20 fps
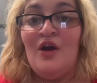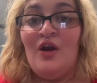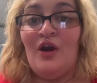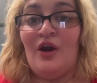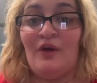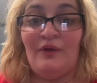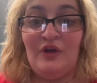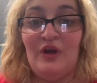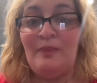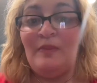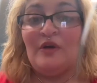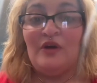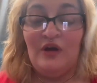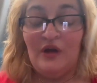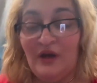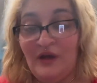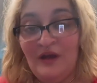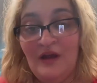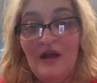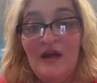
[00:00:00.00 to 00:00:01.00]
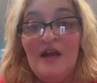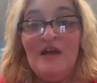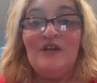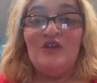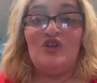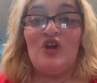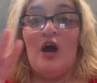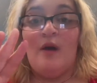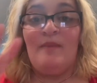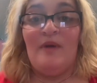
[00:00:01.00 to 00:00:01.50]
hurry up and cook.
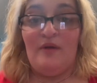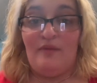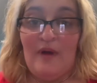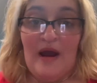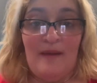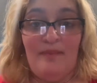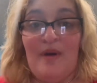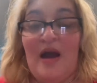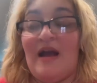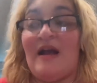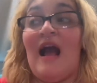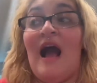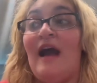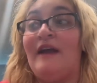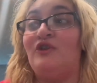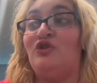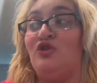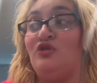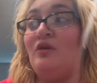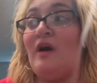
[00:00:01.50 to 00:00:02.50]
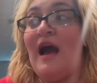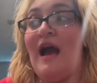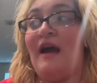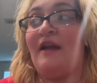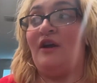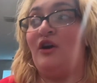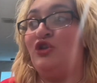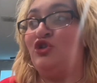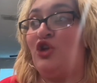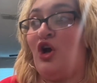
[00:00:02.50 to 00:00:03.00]
So I'll be right back. I do
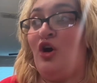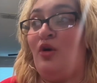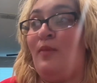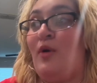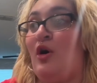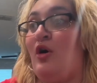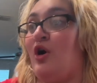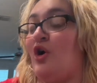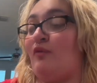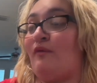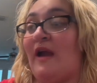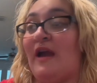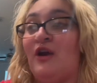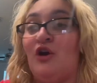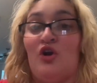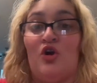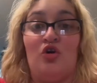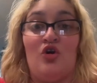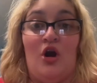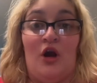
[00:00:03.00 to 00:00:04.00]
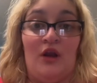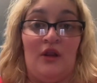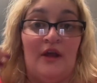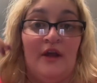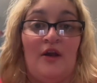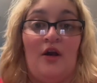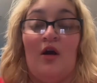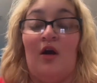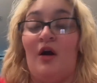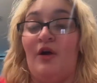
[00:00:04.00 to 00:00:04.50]
add adobo, oregano,
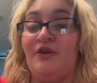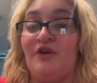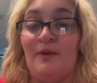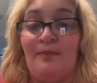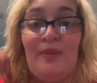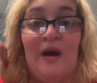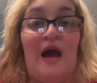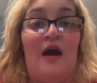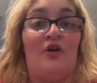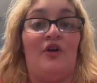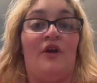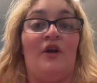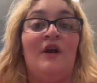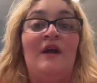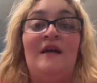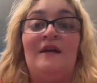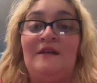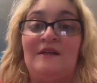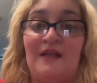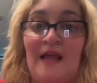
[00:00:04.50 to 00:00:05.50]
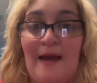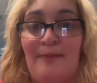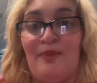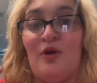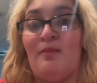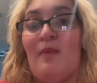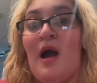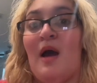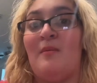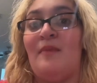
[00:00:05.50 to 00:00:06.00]
garlic, onion powder, slap
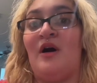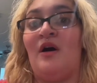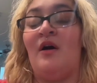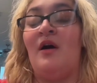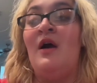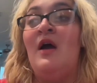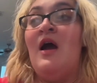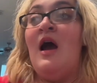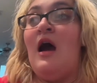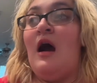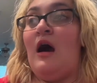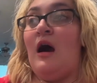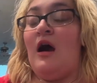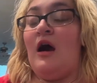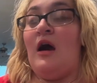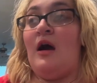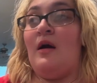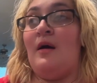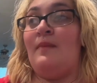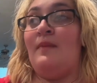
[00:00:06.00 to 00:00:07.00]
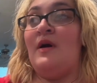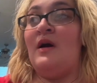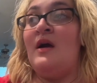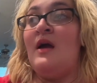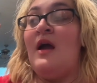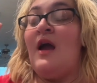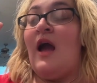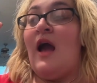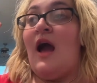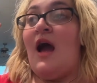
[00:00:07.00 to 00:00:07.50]
your mama.
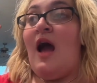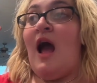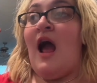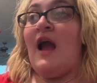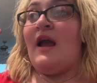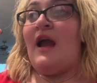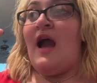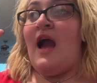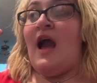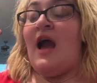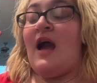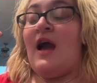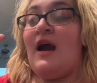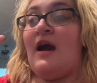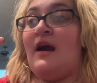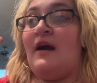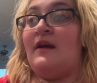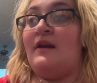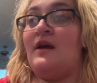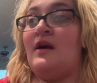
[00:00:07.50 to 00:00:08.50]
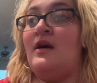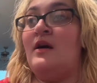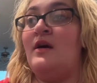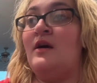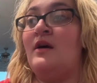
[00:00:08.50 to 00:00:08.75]
I add